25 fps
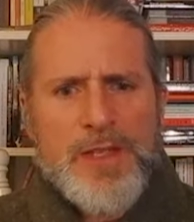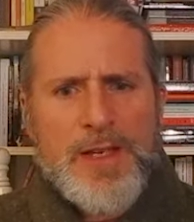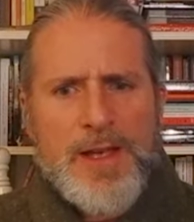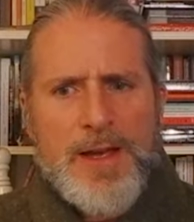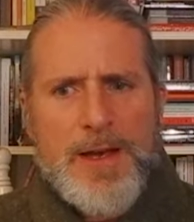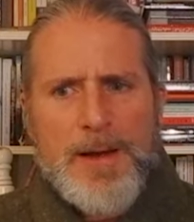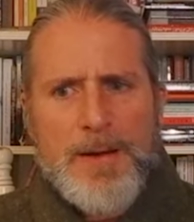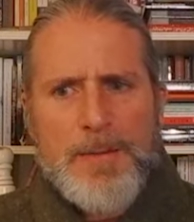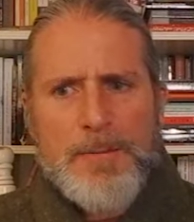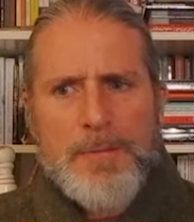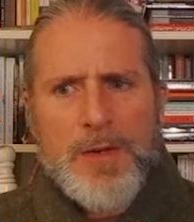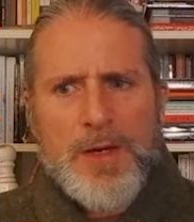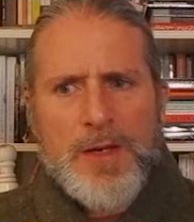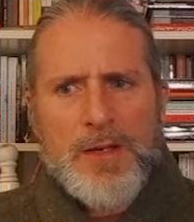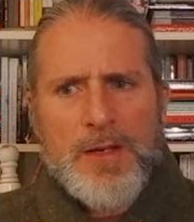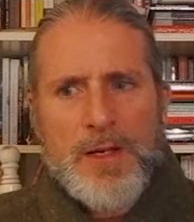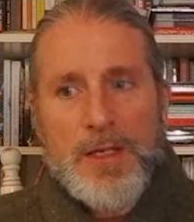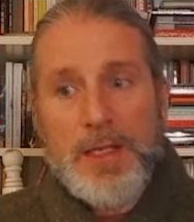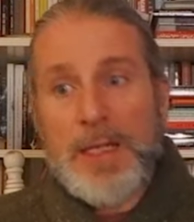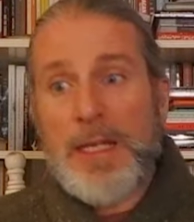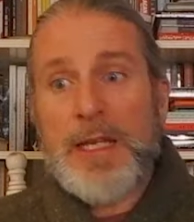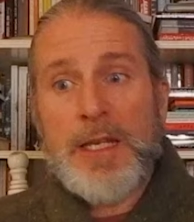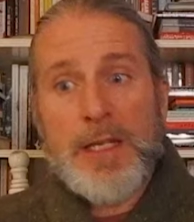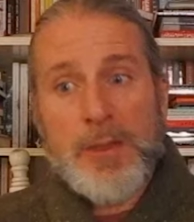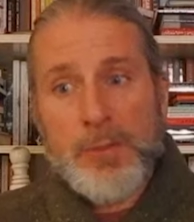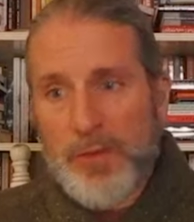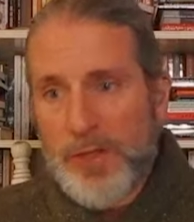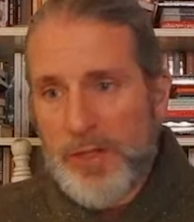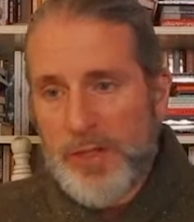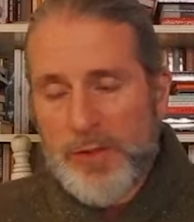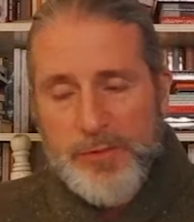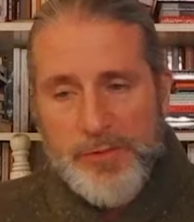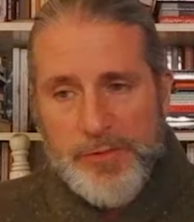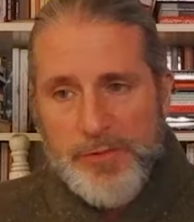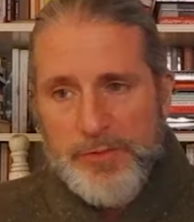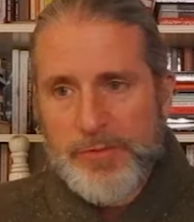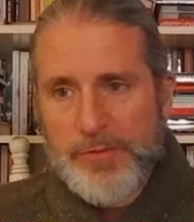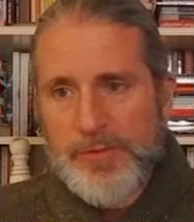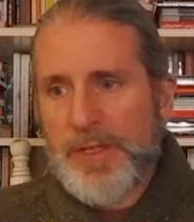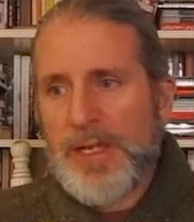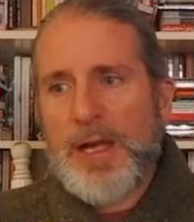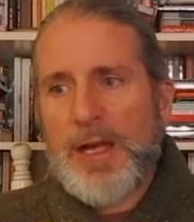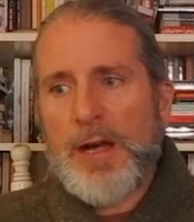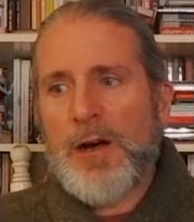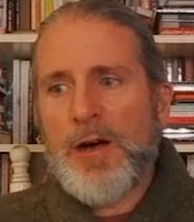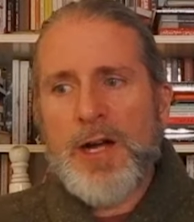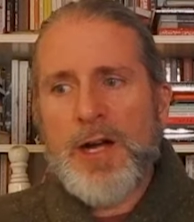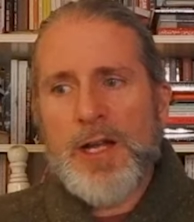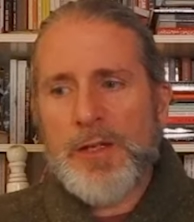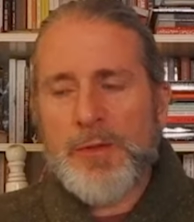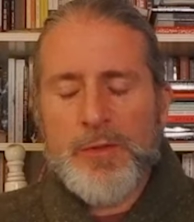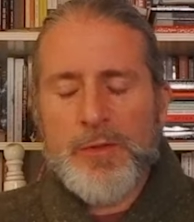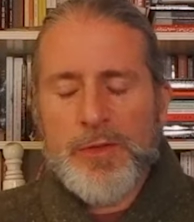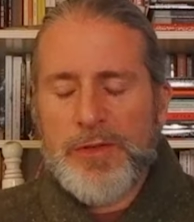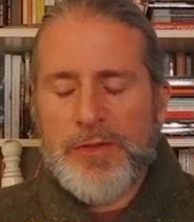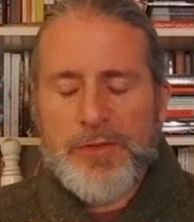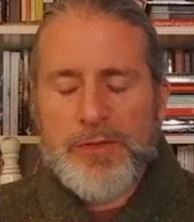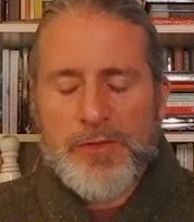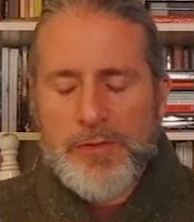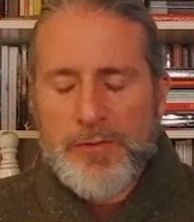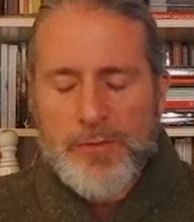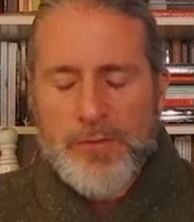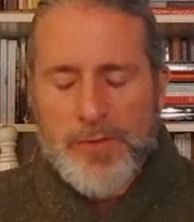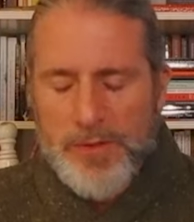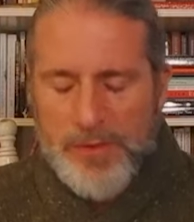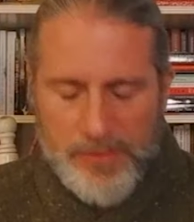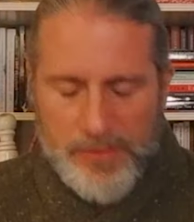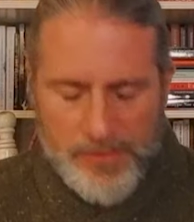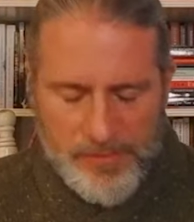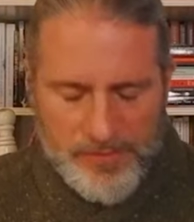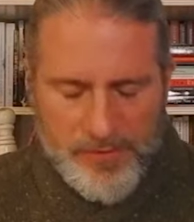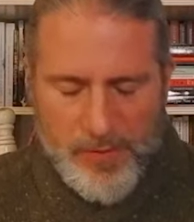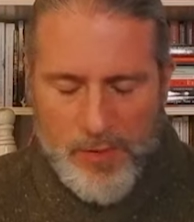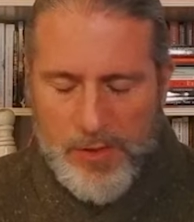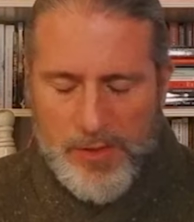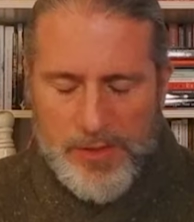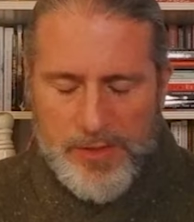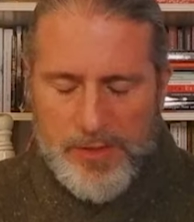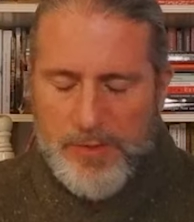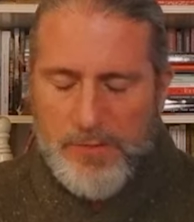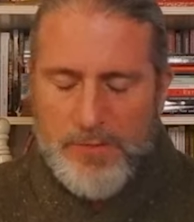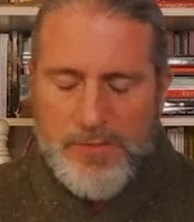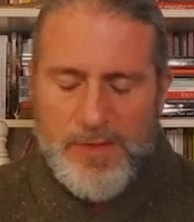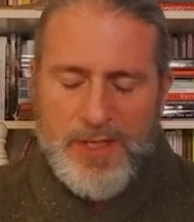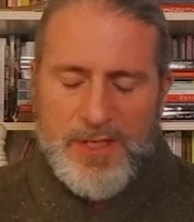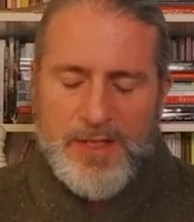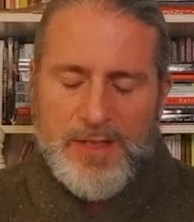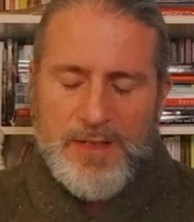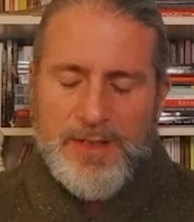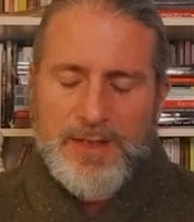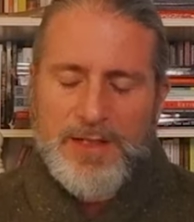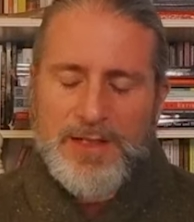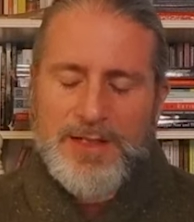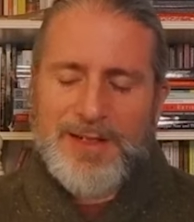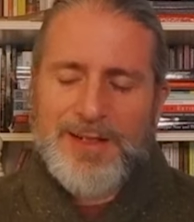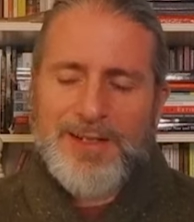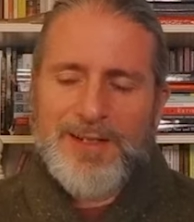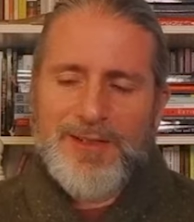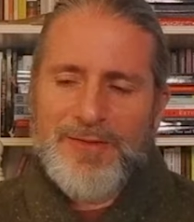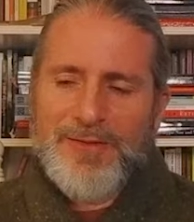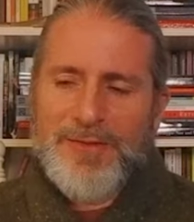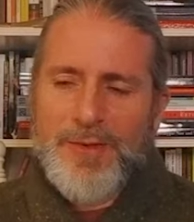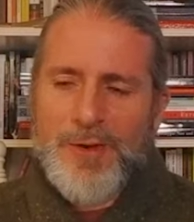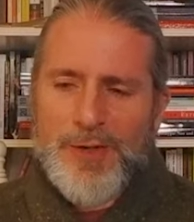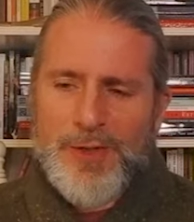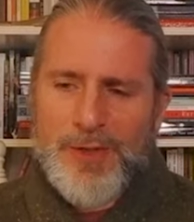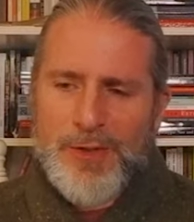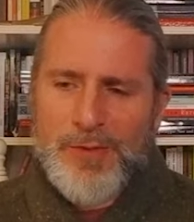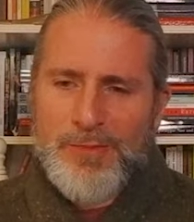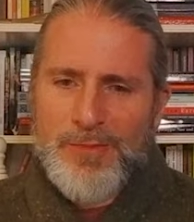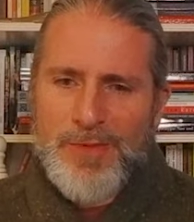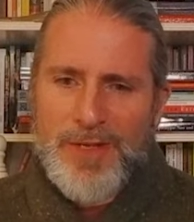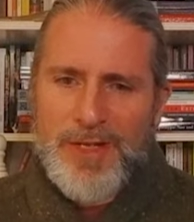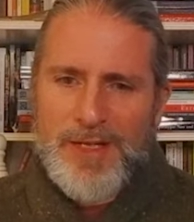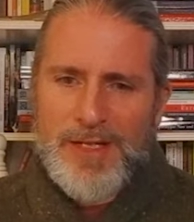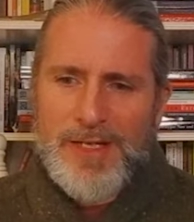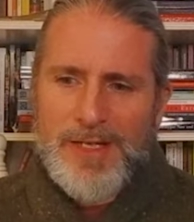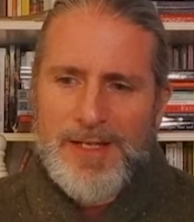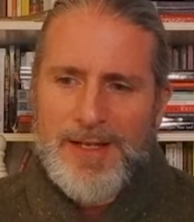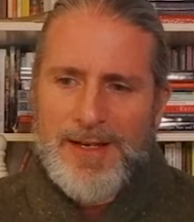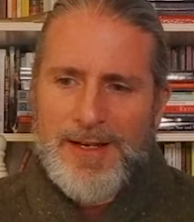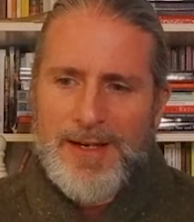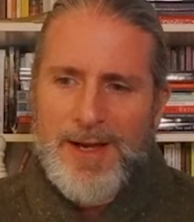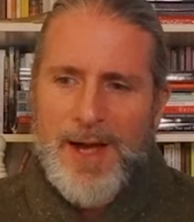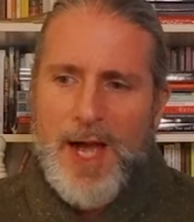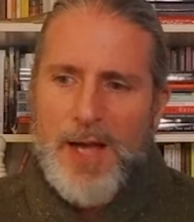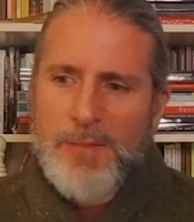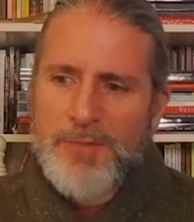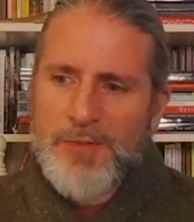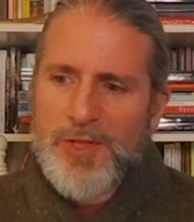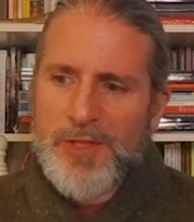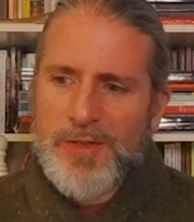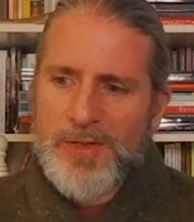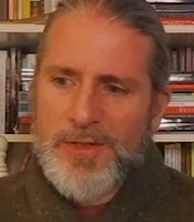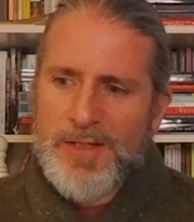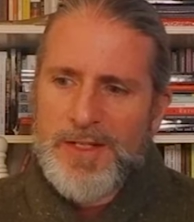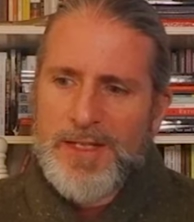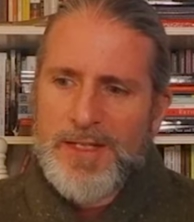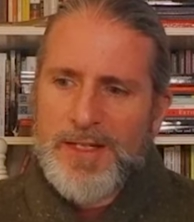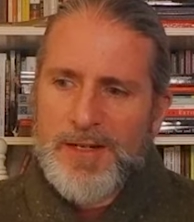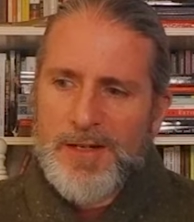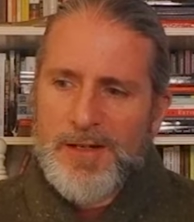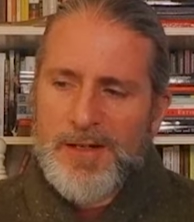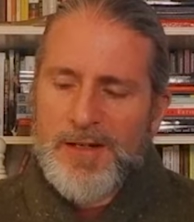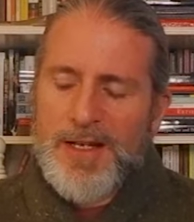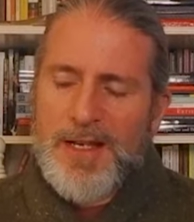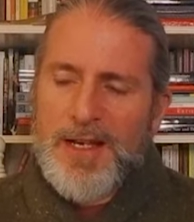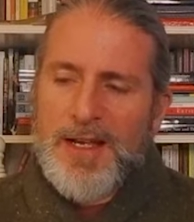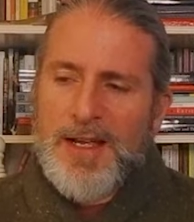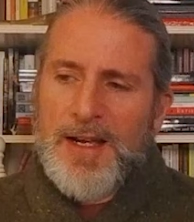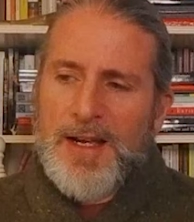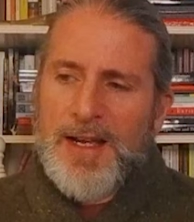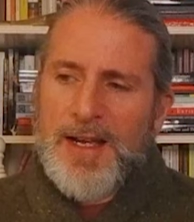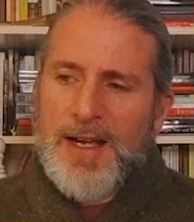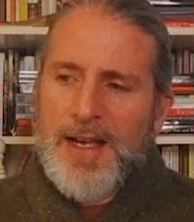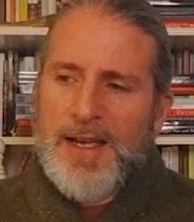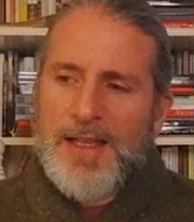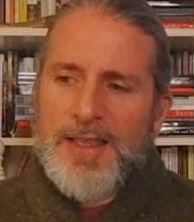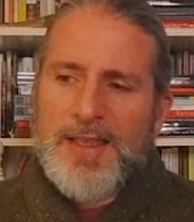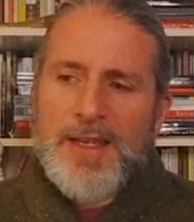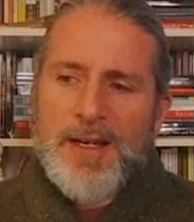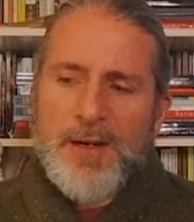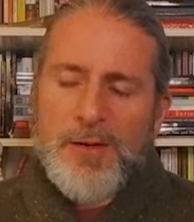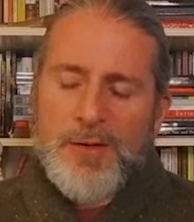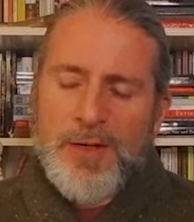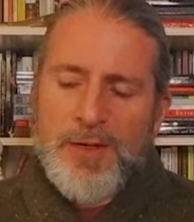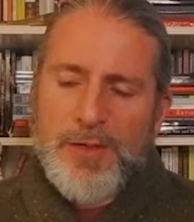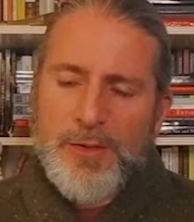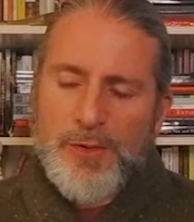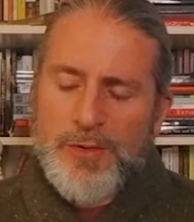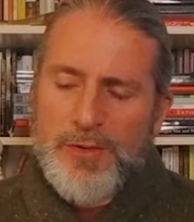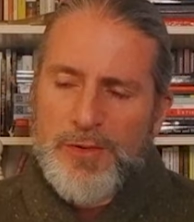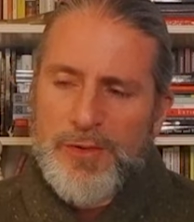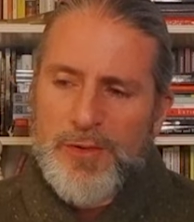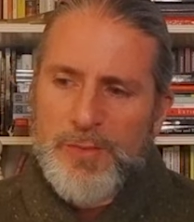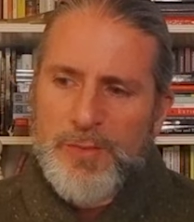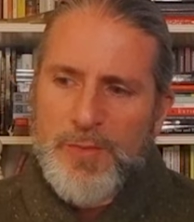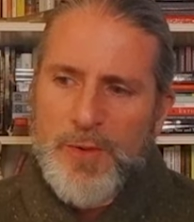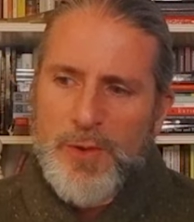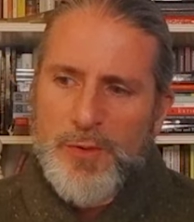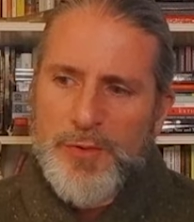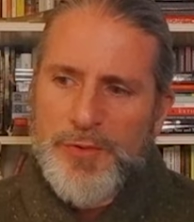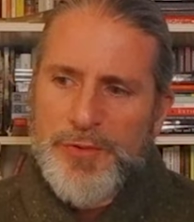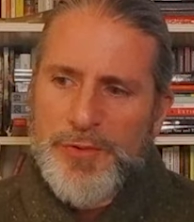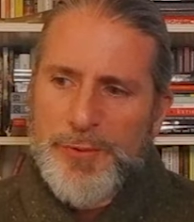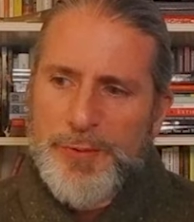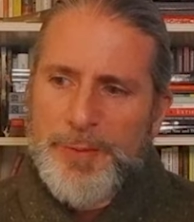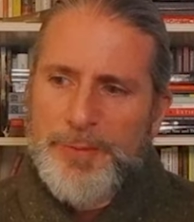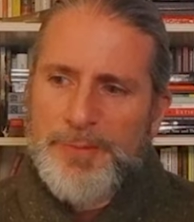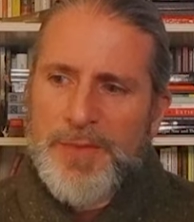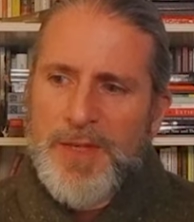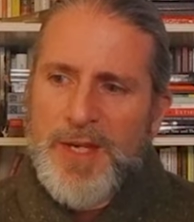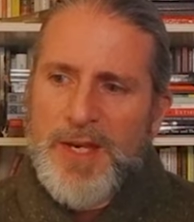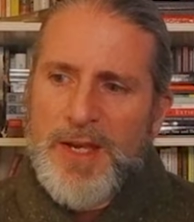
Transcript: Um, anyone goes to Hollywood, there's just, there's just far too many you know, far too many uh, options there uh, there at your disposal.